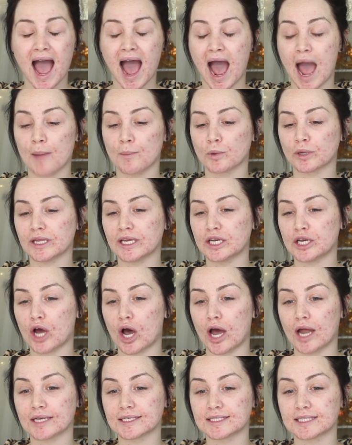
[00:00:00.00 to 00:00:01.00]
I'm really
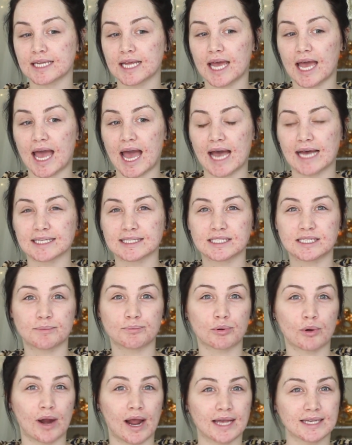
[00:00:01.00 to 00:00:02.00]
not as
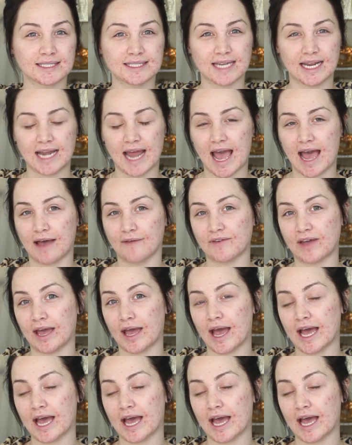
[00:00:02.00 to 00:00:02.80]
depressed and have